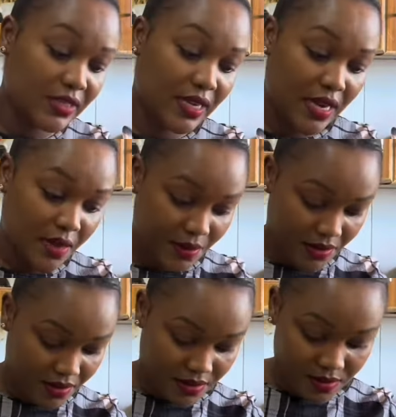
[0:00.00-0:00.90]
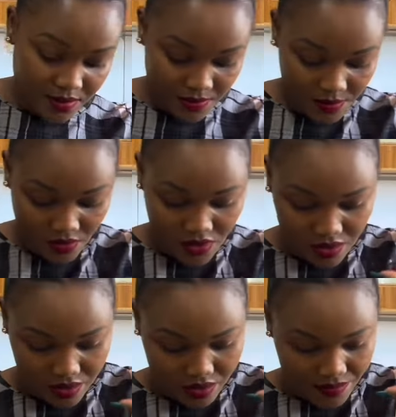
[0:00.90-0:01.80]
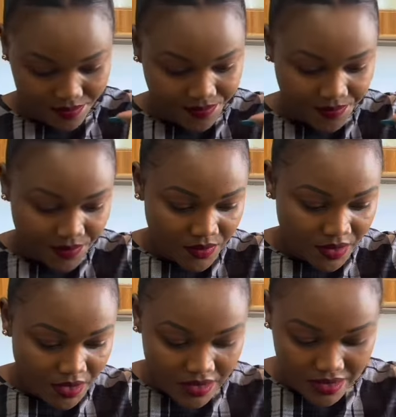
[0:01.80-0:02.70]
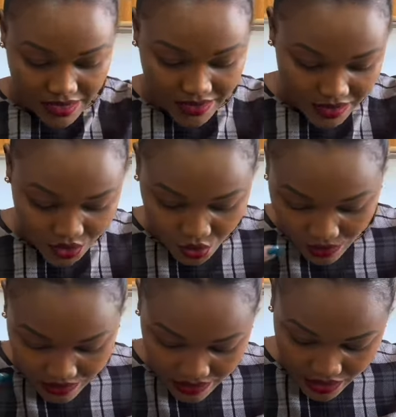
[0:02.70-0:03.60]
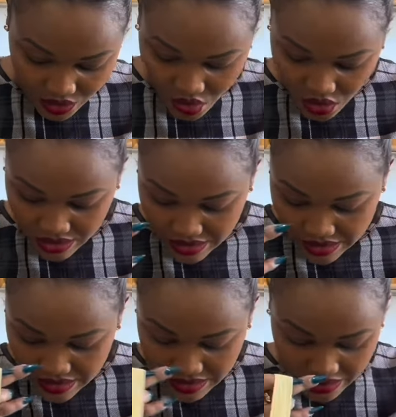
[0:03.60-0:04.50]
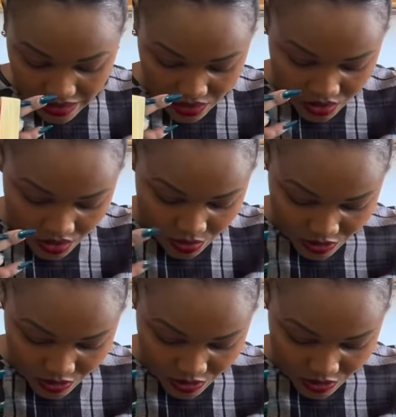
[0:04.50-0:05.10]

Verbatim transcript: these are diapers. The um, size 6 ones I got, what